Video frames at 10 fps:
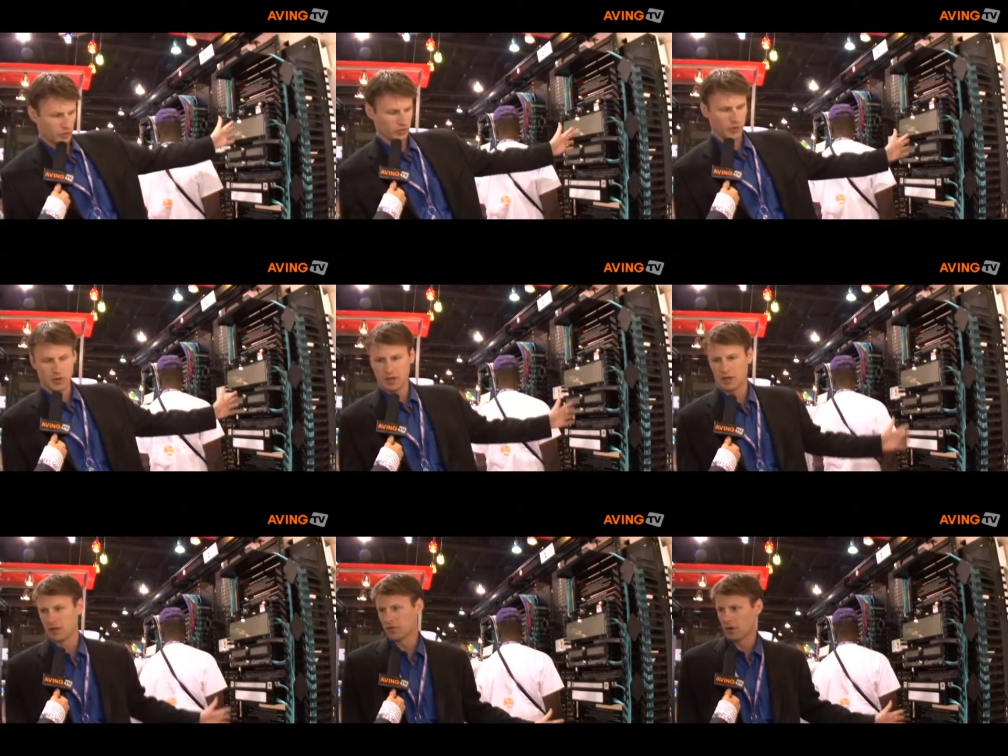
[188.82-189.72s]
we're showing
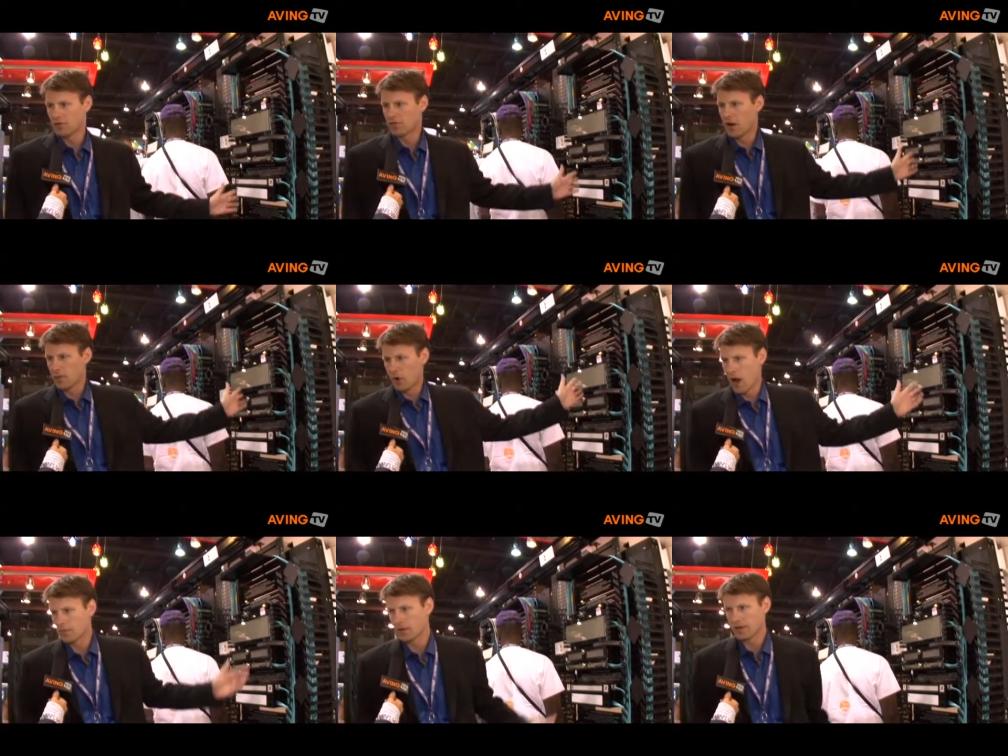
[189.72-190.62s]
is our fiber
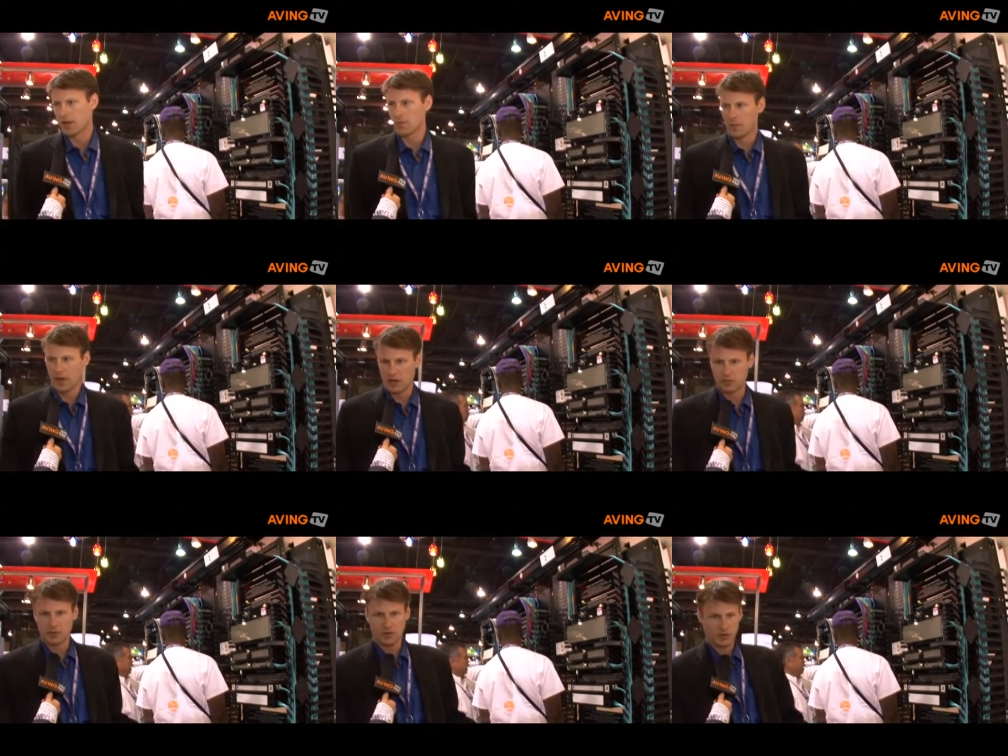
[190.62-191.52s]
optic cable
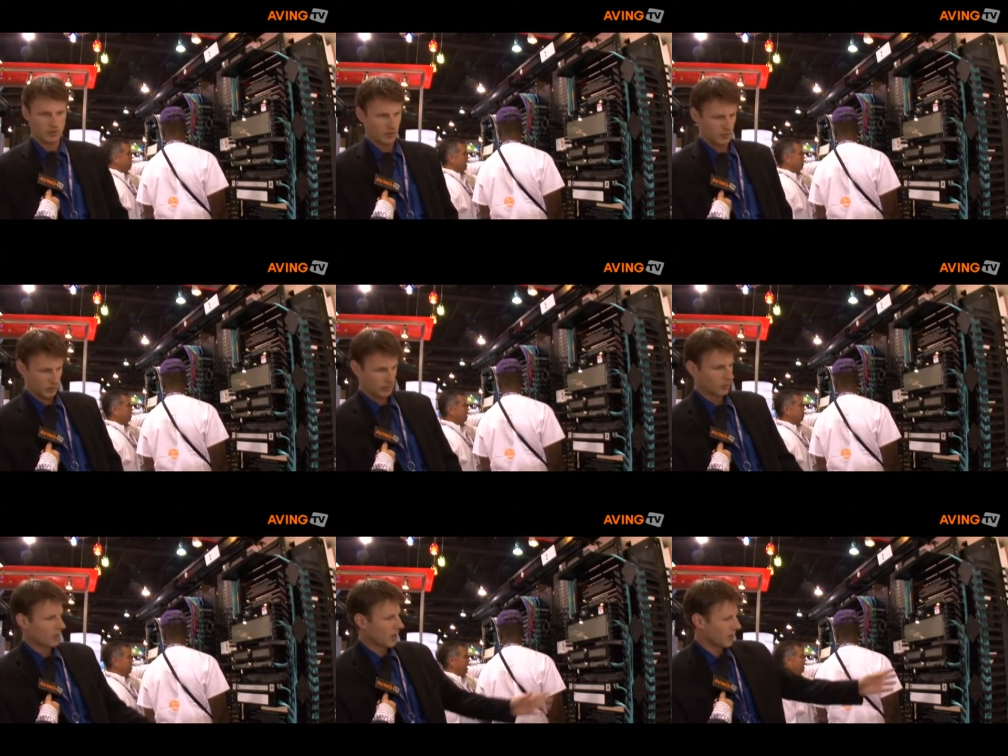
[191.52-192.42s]
management systems.
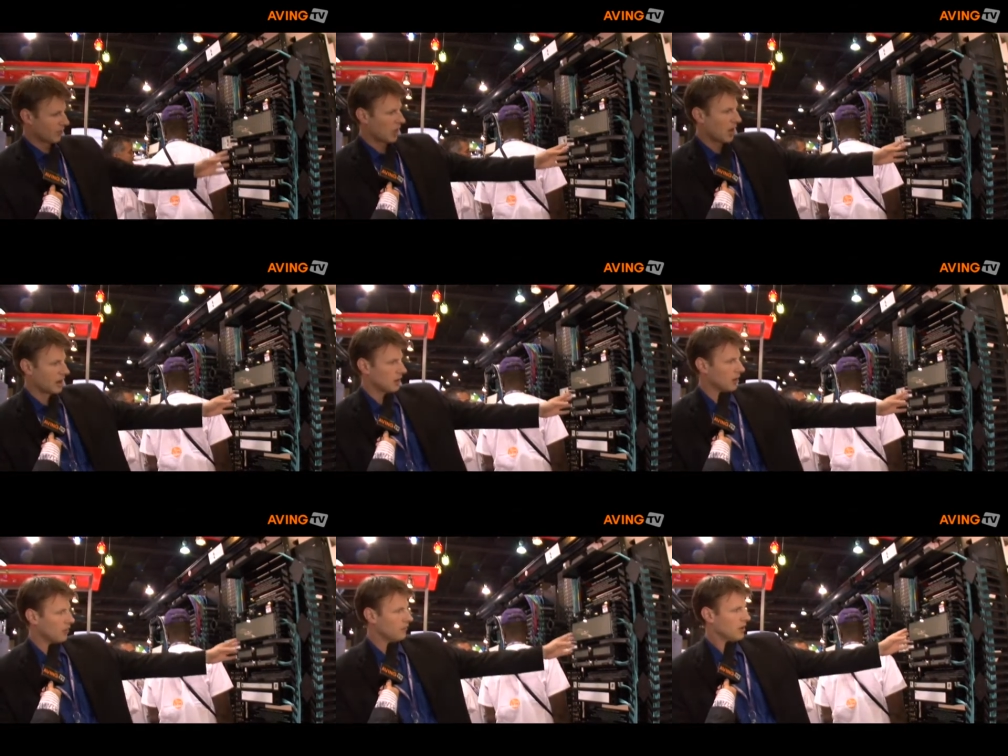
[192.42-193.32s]
So we have a line
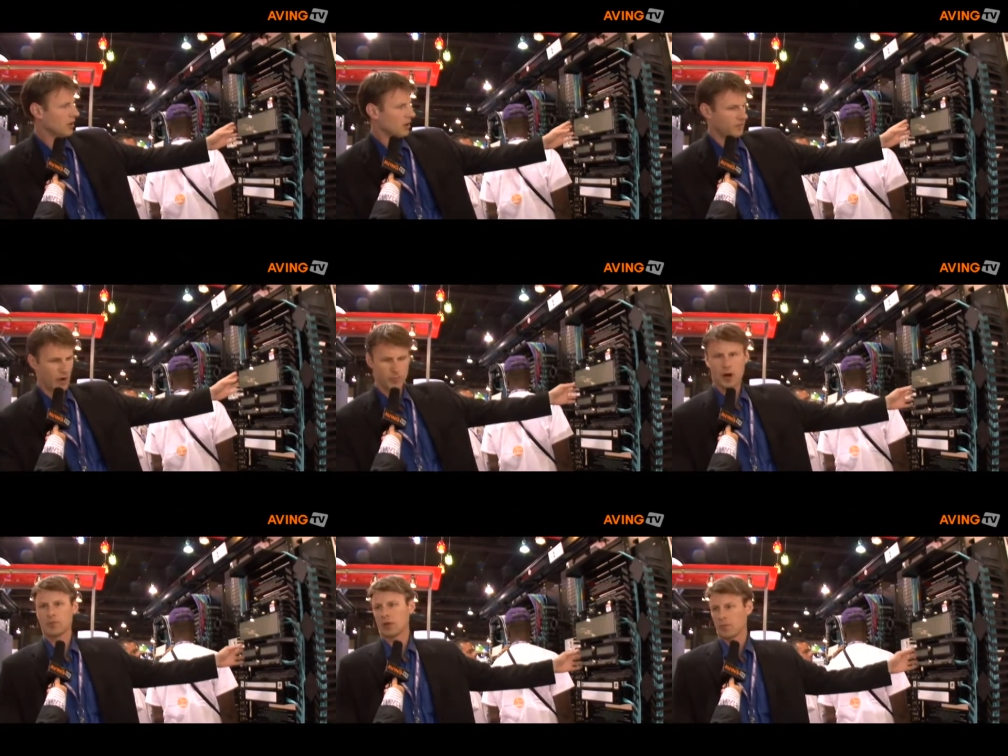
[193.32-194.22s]
of fiber
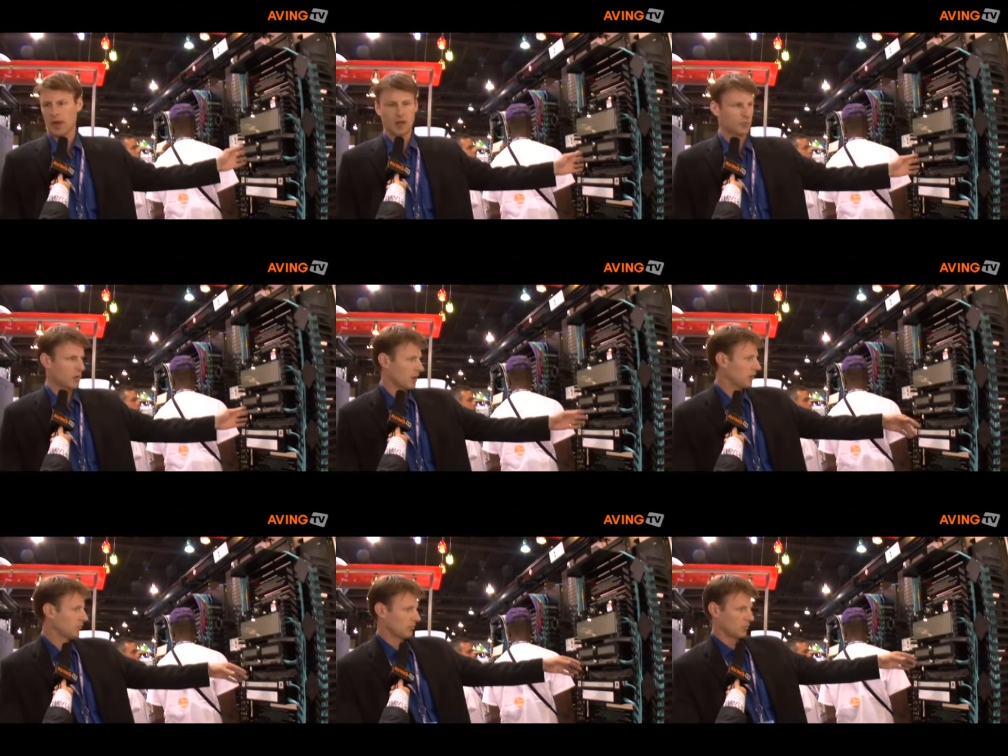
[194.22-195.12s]
optic patch
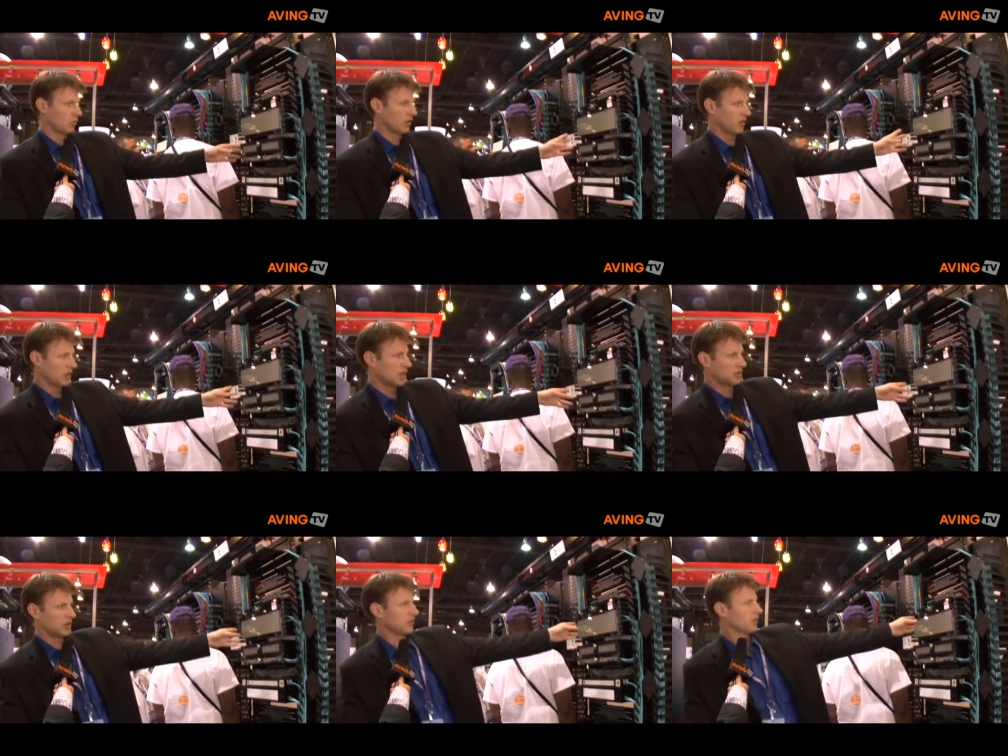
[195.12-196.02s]
panels. One of the key
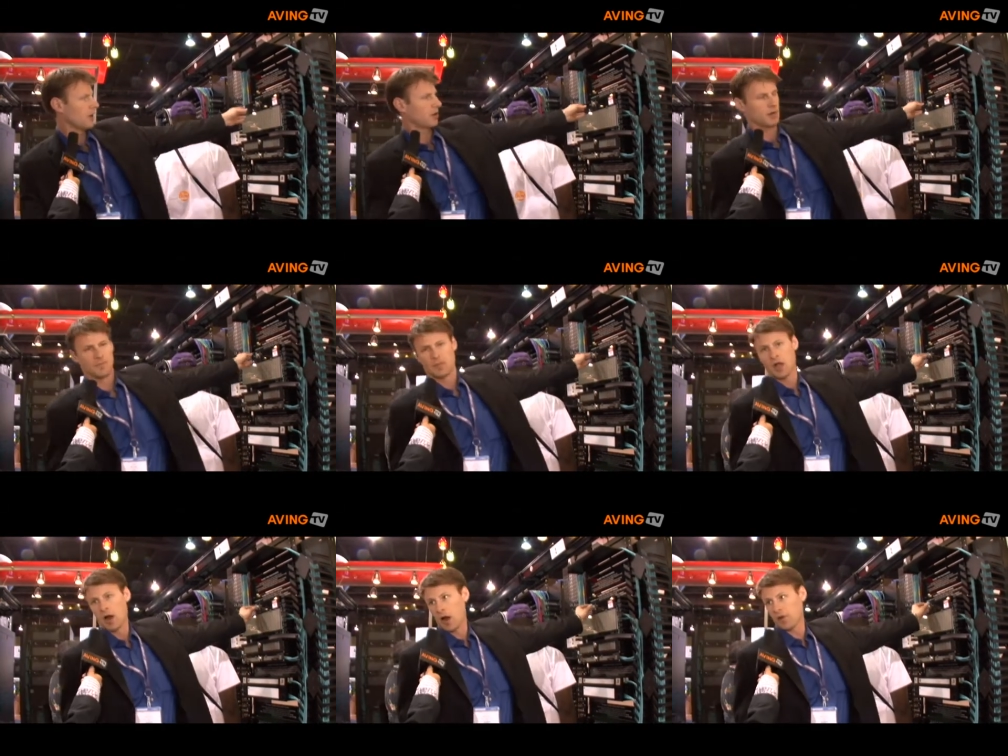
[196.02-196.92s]
things about
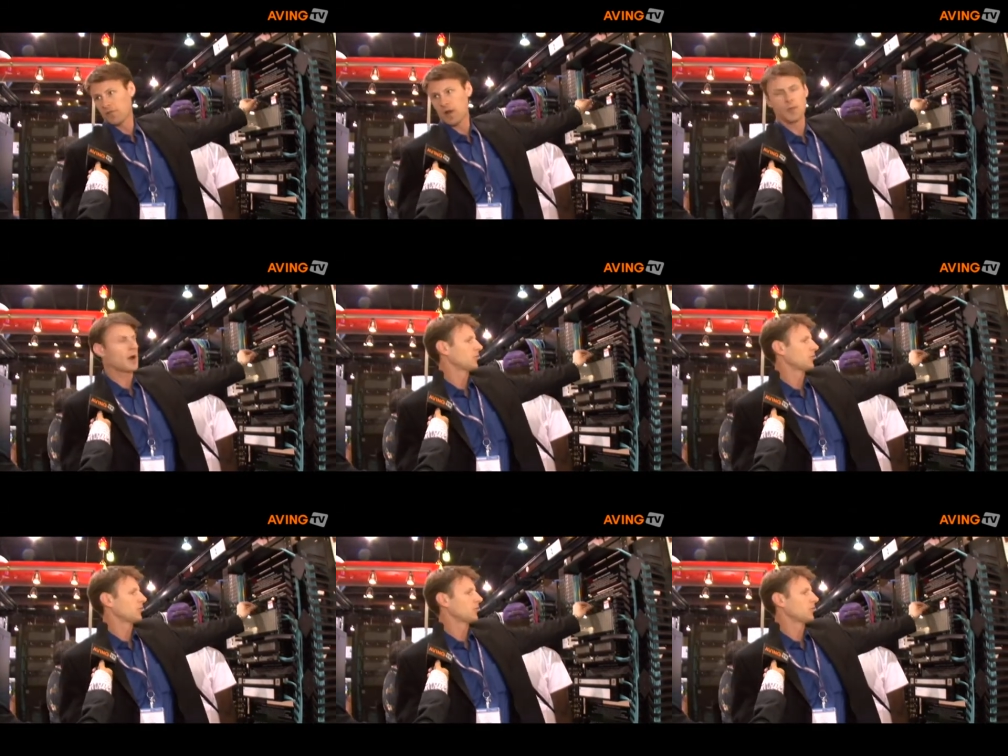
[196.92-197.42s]
our fiber